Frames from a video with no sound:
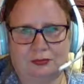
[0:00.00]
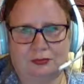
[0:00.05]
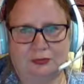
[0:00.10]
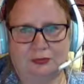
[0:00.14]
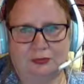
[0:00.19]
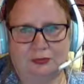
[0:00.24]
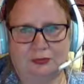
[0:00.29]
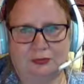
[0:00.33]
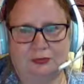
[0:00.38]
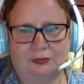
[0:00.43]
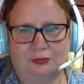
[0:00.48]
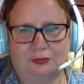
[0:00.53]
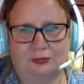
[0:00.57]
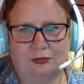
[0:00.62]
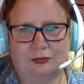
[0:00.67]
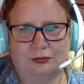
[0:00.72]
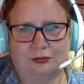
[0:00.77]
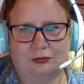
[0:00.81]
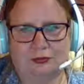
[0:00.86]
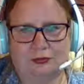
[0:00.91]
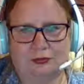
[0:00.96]

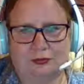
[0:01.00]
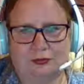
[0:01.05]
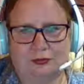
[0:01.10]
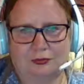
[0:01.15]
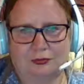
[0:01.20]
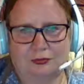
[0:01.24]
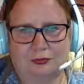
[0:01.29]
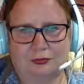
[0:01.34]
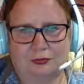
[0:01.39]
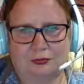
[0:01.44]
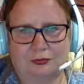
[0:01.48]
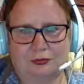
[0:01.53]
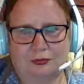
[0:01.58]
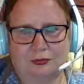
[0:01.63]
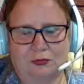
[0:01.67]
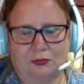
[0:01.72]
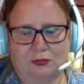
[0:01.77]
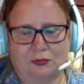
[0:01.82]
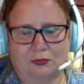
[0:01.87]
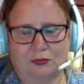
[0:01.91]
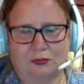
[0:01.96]

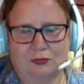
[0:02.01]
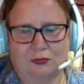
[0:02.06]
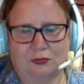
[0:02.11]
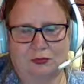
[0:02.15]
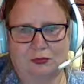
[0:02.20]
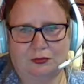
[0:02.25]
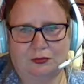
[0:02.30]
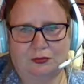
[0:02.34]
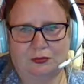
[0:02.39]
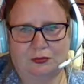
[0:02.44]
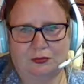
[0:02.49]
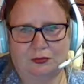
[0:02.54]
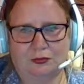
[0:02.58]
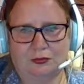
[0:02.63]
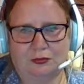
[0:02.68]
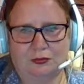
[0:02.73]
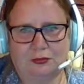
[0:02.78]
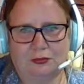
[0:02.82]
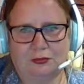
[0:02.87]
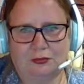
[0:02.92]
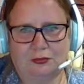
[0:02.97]

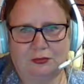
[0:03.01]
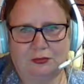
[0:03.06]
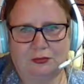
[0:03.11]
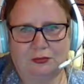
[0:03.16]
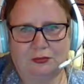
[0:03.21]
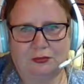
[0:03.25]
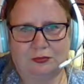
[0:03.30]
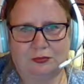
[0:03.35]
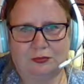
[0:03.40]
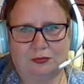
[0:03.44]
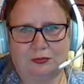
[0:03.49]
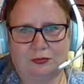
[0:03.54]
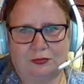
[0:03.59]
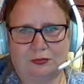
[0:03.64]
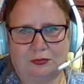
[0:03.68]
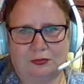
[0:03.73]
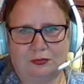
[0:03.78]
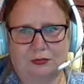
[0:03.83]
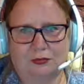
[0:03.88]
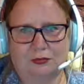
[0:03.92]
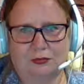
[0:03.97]

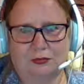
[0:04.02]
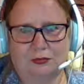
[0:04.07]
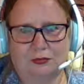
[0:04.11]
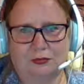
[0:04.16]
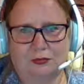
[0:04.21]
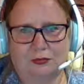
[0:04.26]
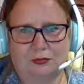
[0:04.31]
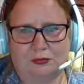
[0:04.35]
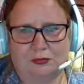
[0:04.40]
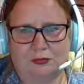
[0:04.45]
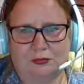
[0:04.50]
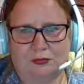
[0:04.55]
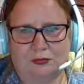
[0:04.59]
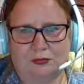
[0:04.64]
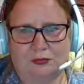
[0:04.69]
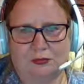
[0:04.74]
The person shown says nothing.